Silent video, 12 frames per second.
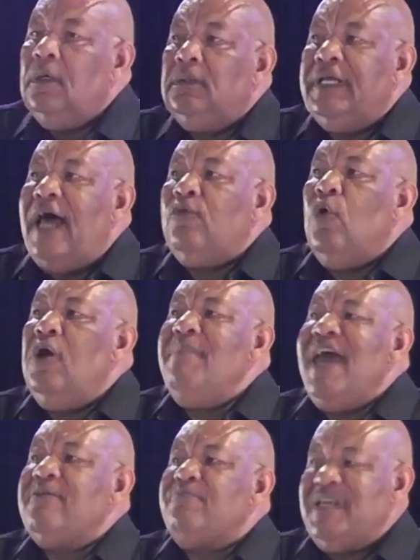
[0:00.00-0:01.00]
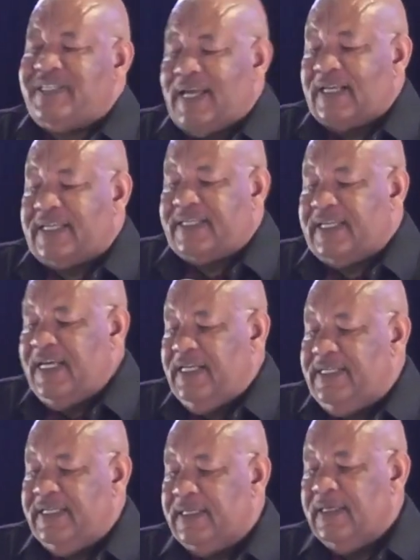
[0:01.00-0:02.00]
that will make me
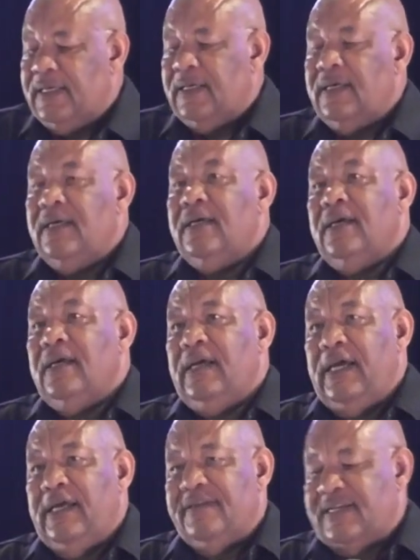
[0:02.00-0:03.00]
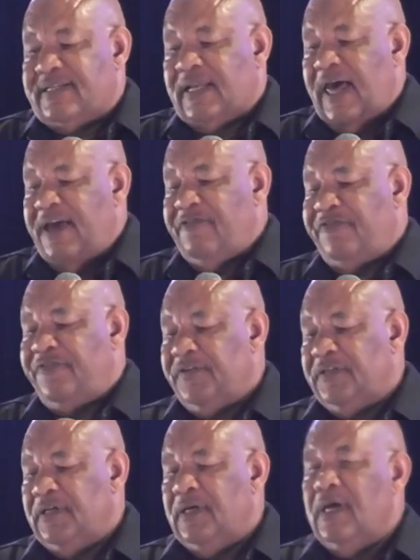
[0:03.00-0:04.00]
succeed in this life.
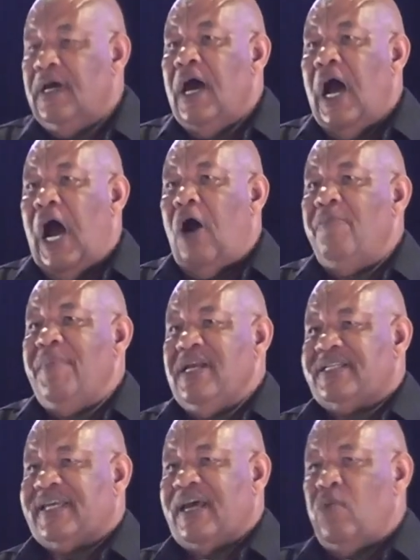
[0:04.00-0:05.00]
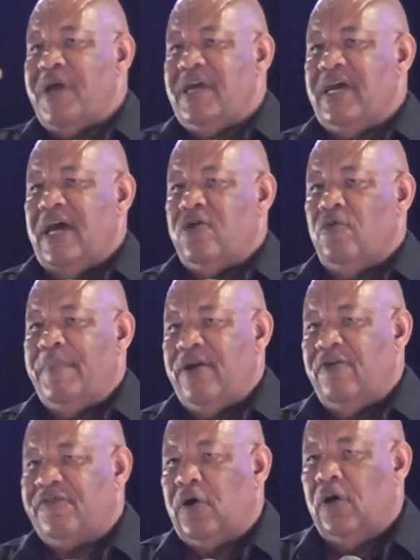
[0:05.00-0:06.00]
How many say, We hear you, men
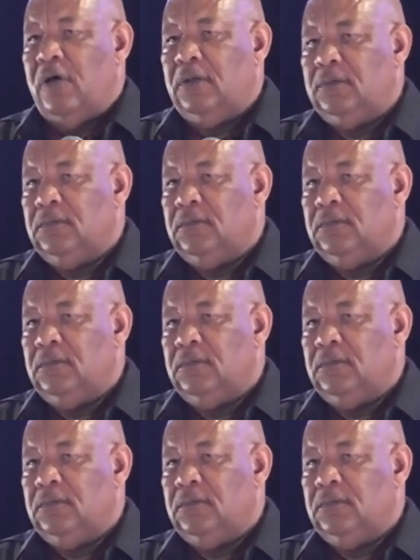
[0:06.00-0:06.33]
of God?